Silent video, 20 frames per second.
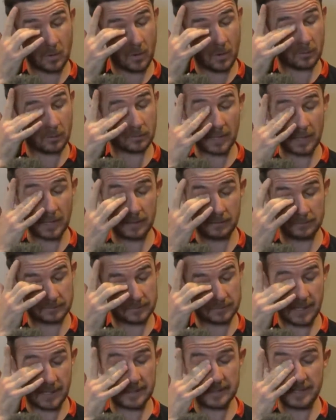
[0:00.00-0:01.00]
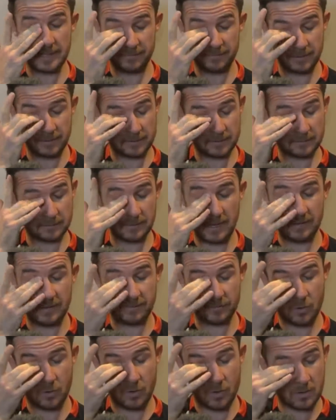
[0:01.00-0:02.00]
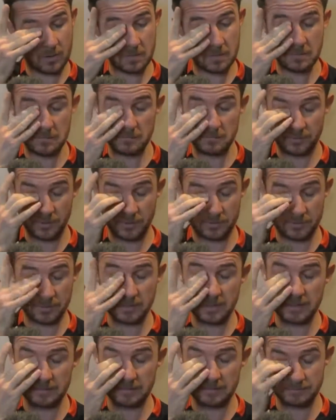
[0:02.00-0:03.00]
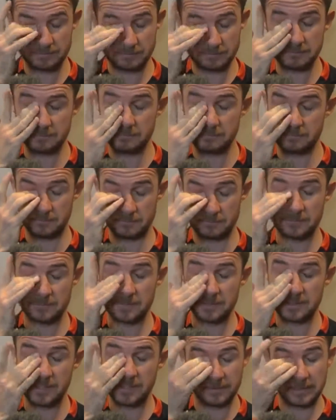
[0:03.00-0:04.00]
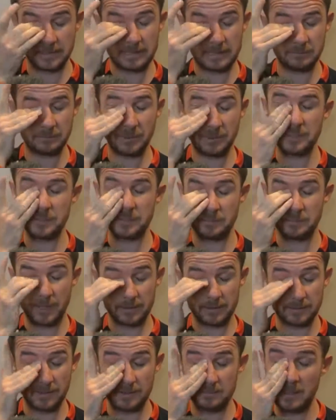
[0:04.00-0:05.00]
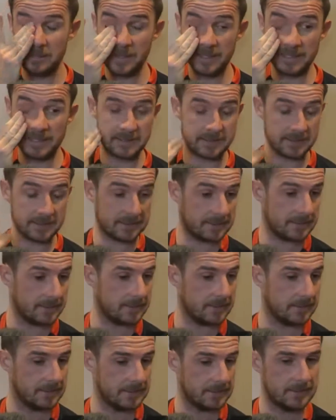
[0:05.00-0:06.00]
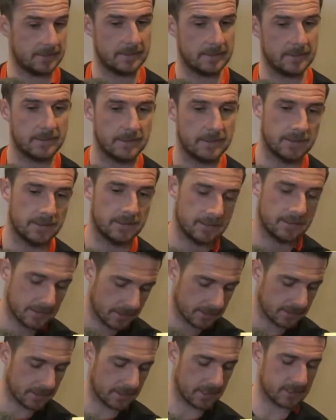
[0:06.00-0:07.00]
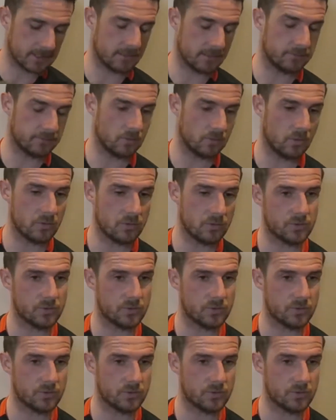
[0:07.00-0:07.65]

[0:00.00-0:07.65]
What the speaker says: No, I'd never. I've got probably 7, 8 players picked in my mind, and the rest I've not.